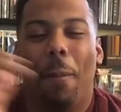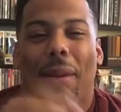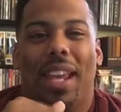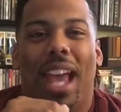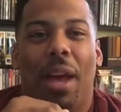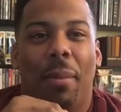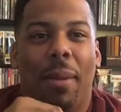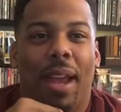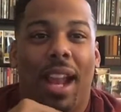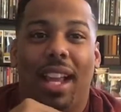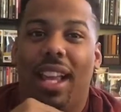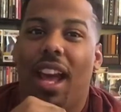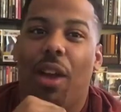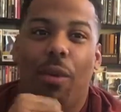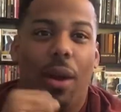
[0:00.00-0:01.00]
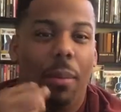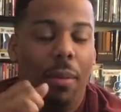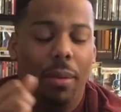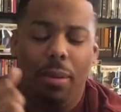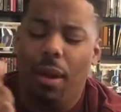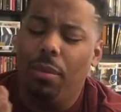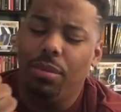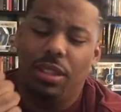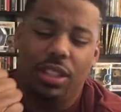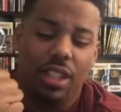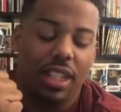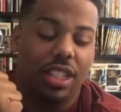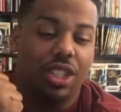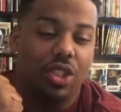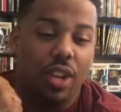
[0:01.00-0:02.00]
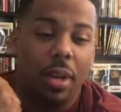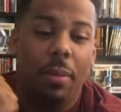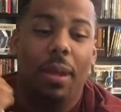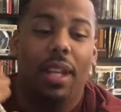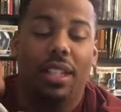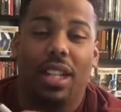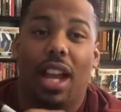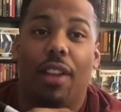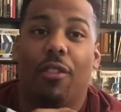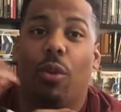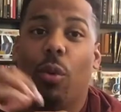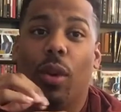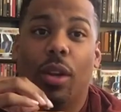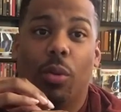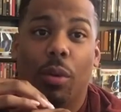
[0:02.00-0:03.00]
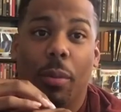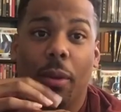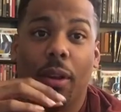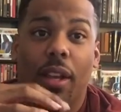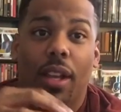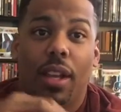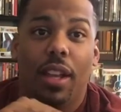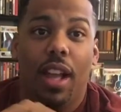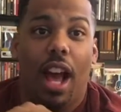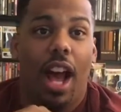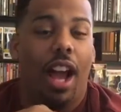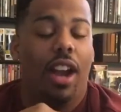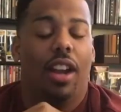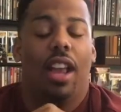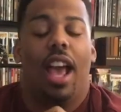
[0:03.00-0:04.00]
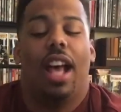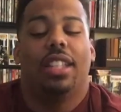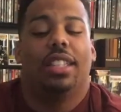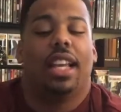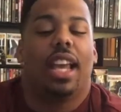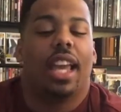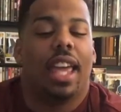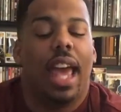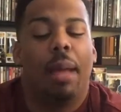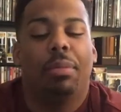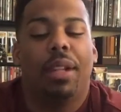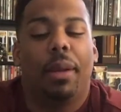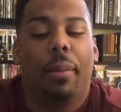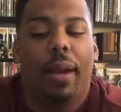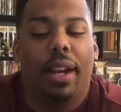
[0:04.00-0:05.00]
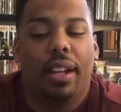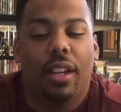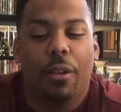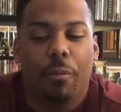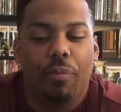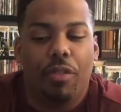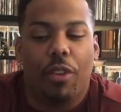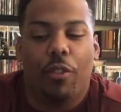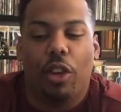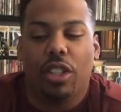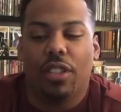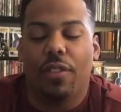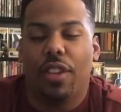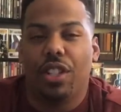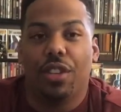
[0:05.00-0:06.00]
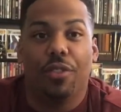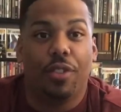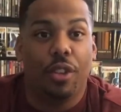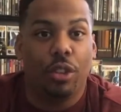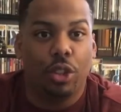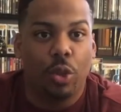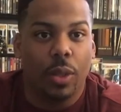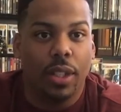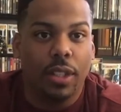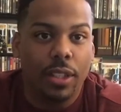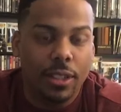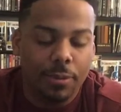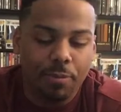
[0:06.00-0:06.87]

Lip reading: But yeah, man, I'm extremely excited for Wonder Woman. I heard it has like a Captain America, the first Avenger feel to it.